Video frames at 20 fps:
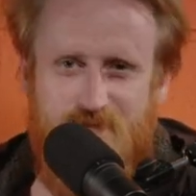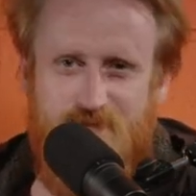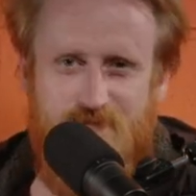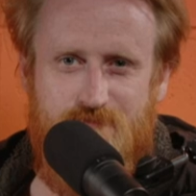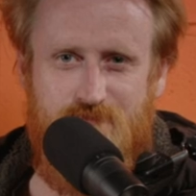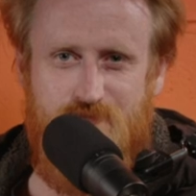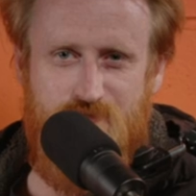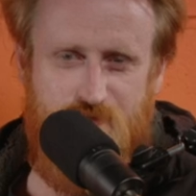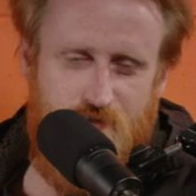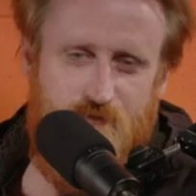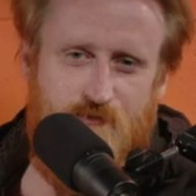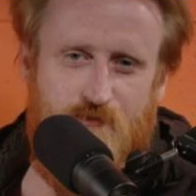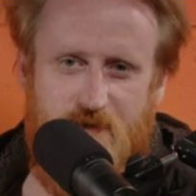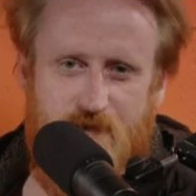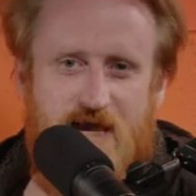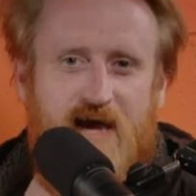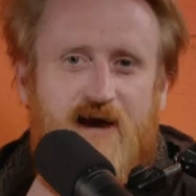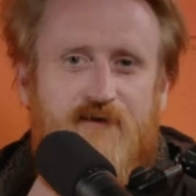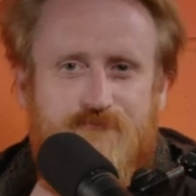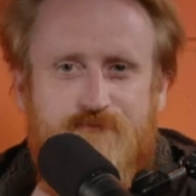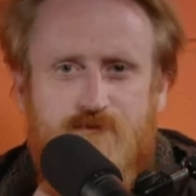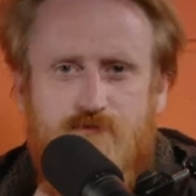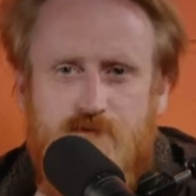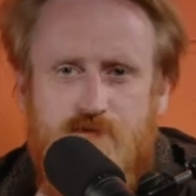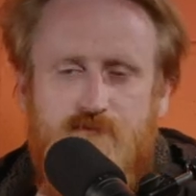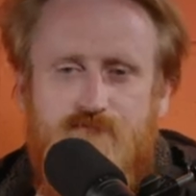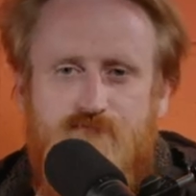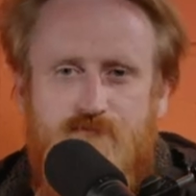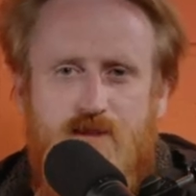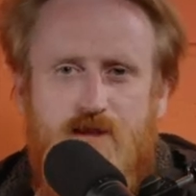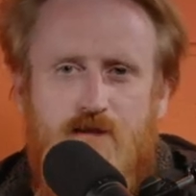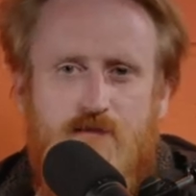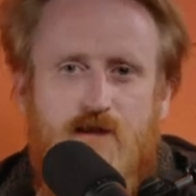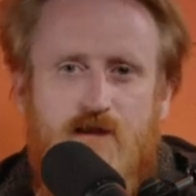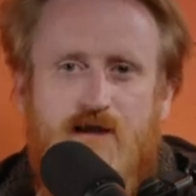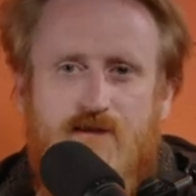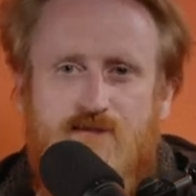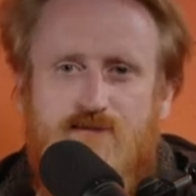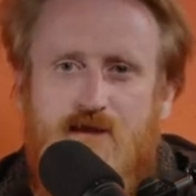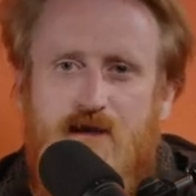you don't have to live that
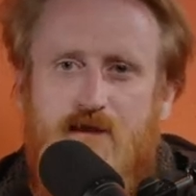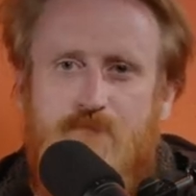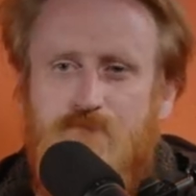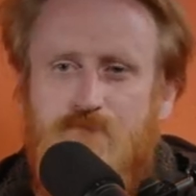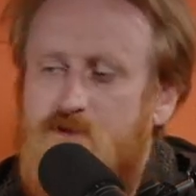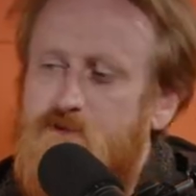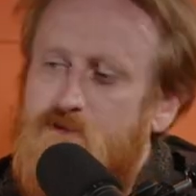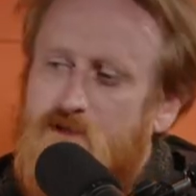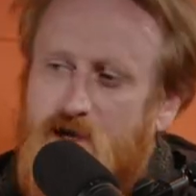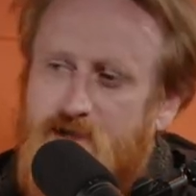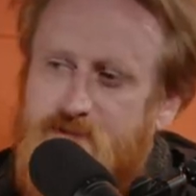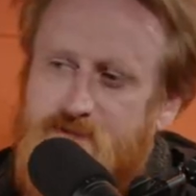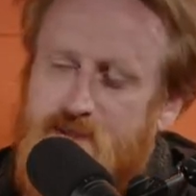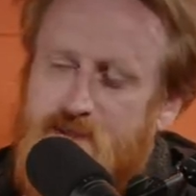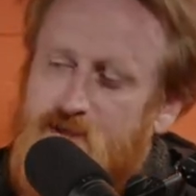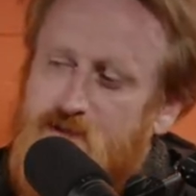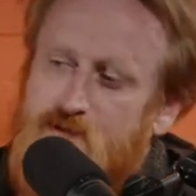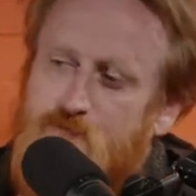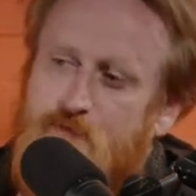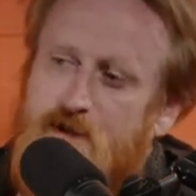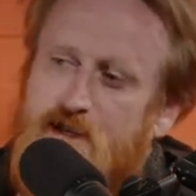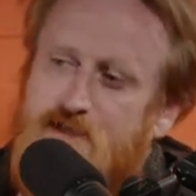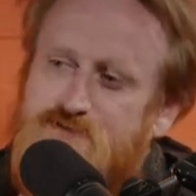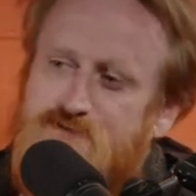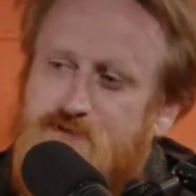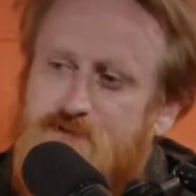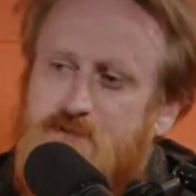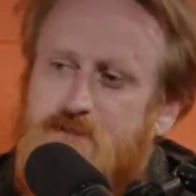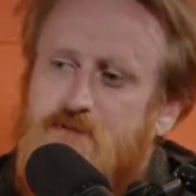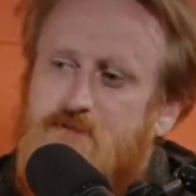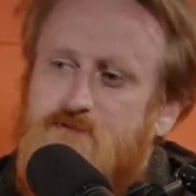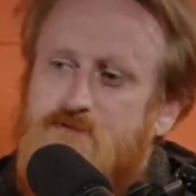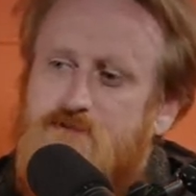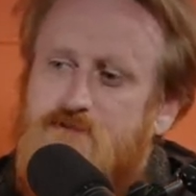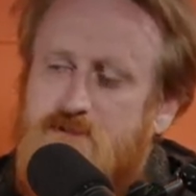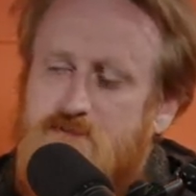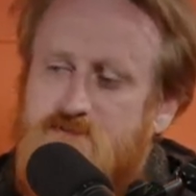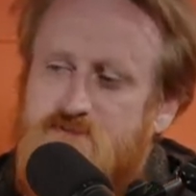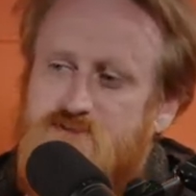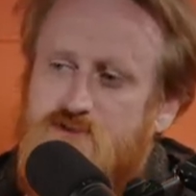like that. I can't imagine that
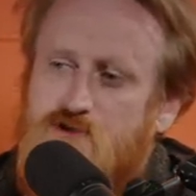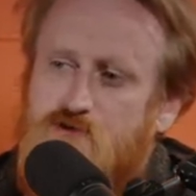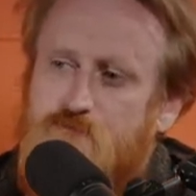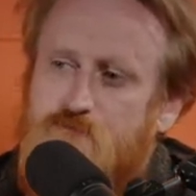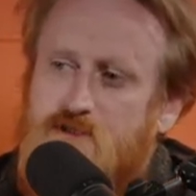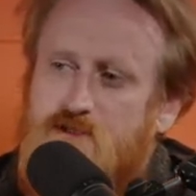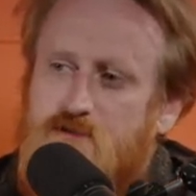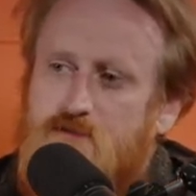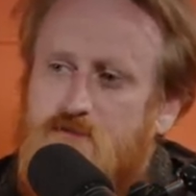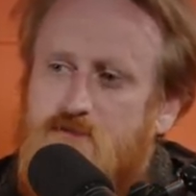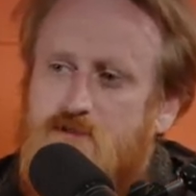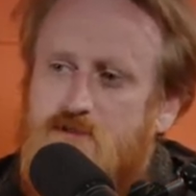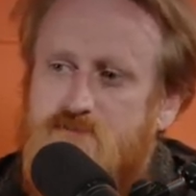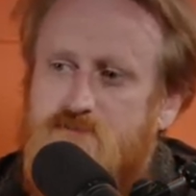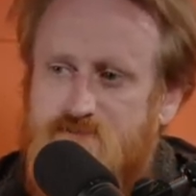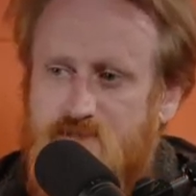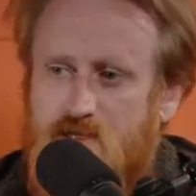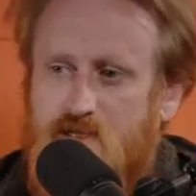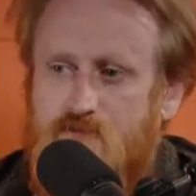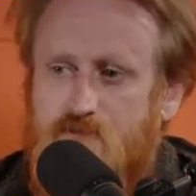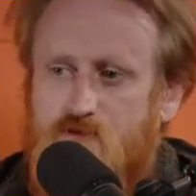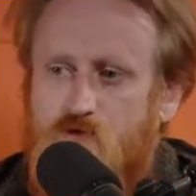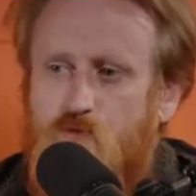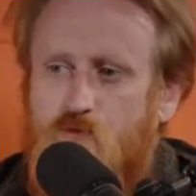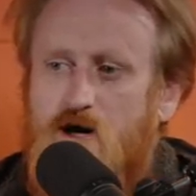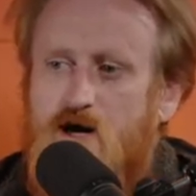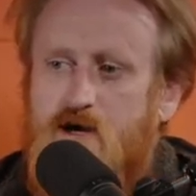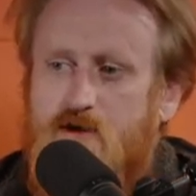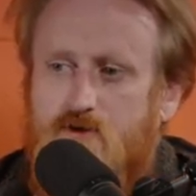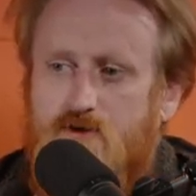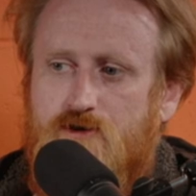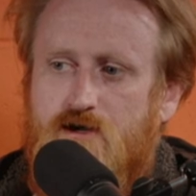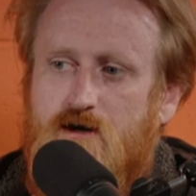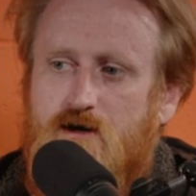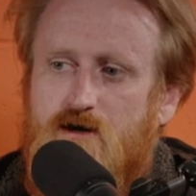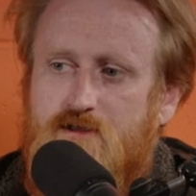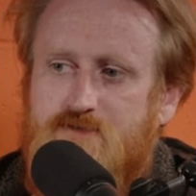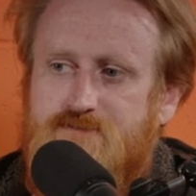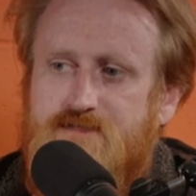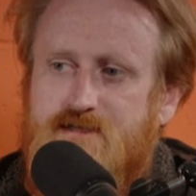consuming Daily Wire
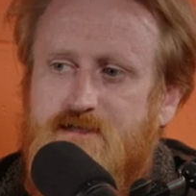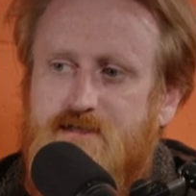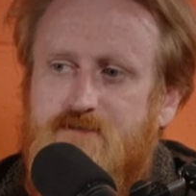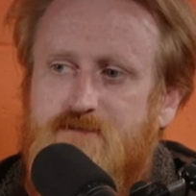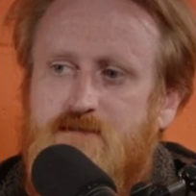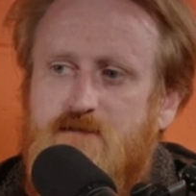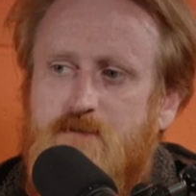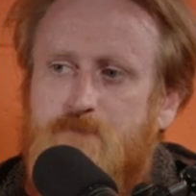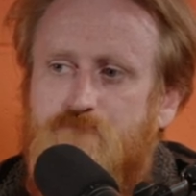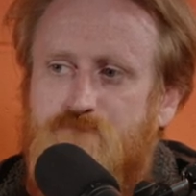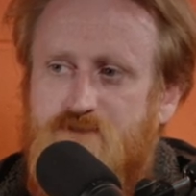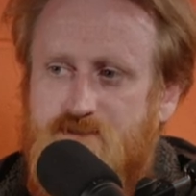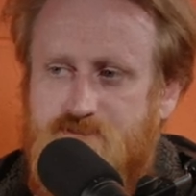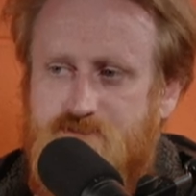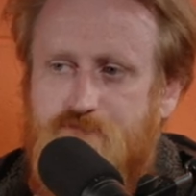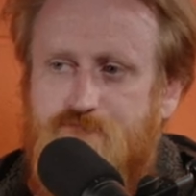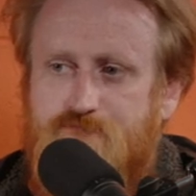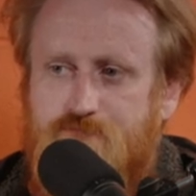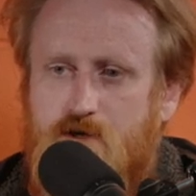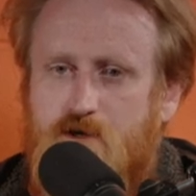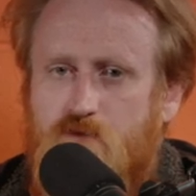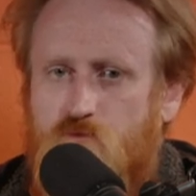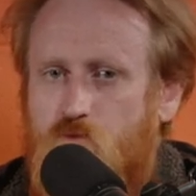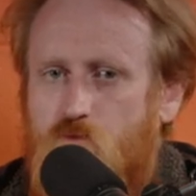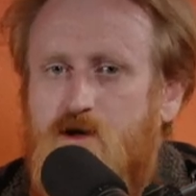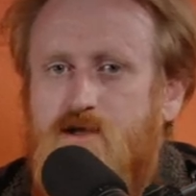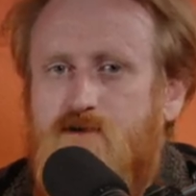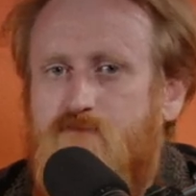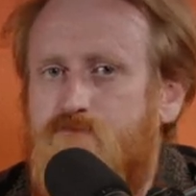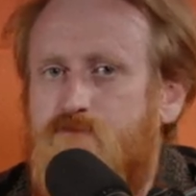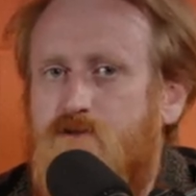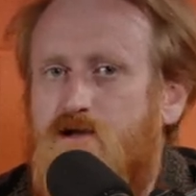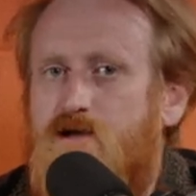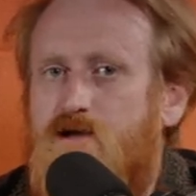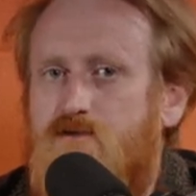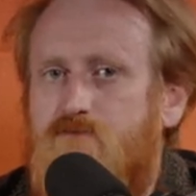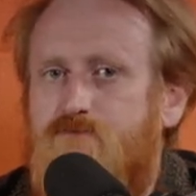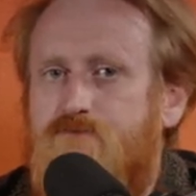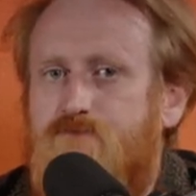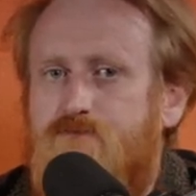content is a fun way of
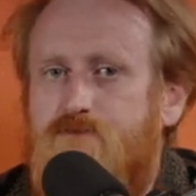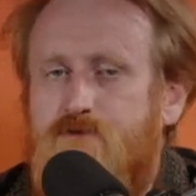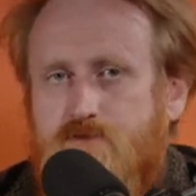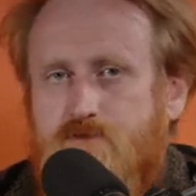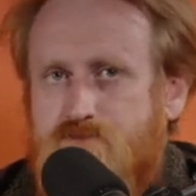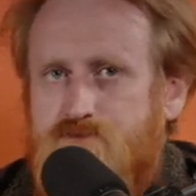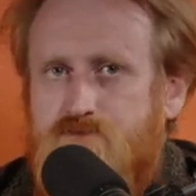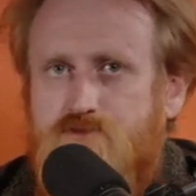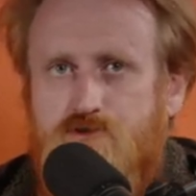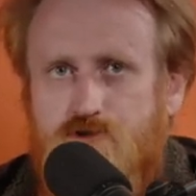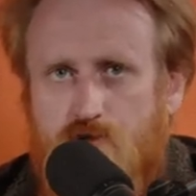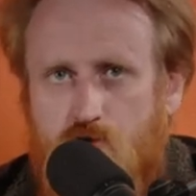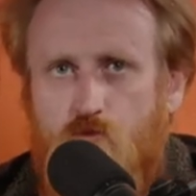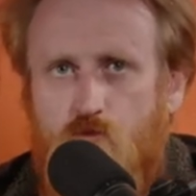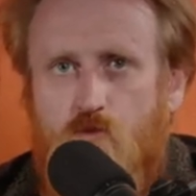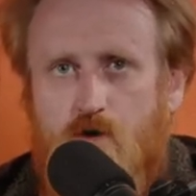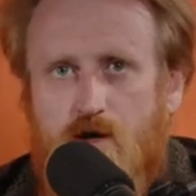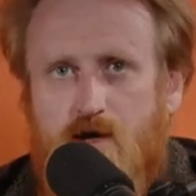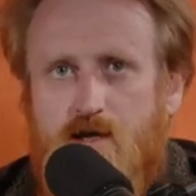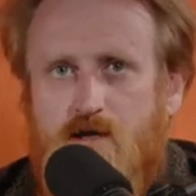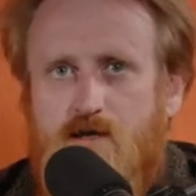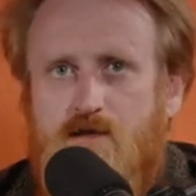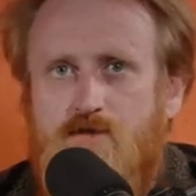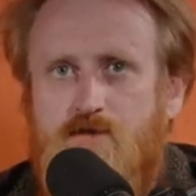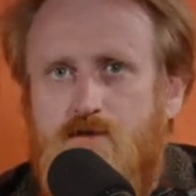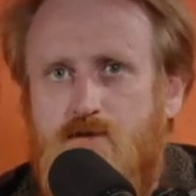life. There's no way